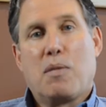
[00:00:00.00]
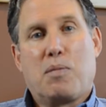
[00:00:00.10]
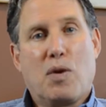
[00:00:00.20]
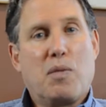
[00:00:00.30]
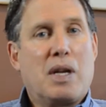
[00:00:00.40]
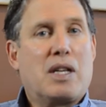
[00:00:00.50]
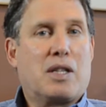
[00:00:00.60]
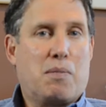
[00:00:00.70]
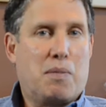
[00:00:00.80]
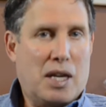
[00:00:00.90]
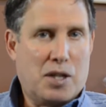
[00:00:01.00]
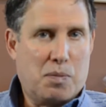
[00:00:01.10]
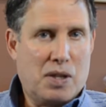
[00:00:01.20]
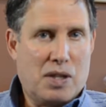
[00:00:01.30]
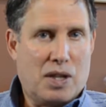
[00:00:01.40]
put me in the best
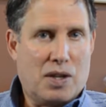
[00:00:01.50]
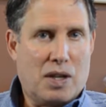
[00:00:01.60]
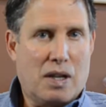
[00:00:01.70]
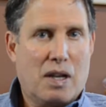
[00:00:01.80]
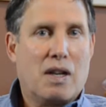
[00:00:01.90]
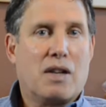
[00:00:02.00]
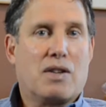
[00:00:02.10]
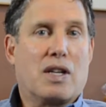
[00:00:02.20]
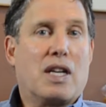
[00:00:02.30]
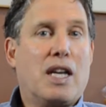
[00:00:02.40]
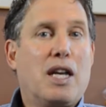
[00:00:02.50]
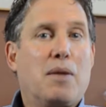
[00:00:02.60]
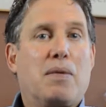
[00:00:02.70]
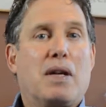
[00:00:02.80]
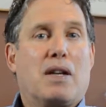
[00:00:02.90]
position to keep
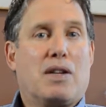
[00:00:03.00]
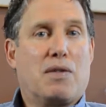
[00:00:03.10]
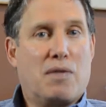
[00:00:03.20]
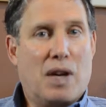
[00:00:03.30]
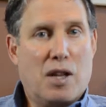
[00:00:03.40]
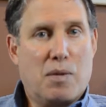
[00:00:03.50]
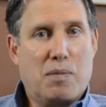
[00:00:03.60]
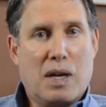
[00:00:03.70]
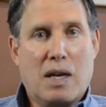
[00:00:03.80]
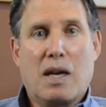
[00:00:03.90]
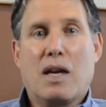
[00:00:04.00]
developing,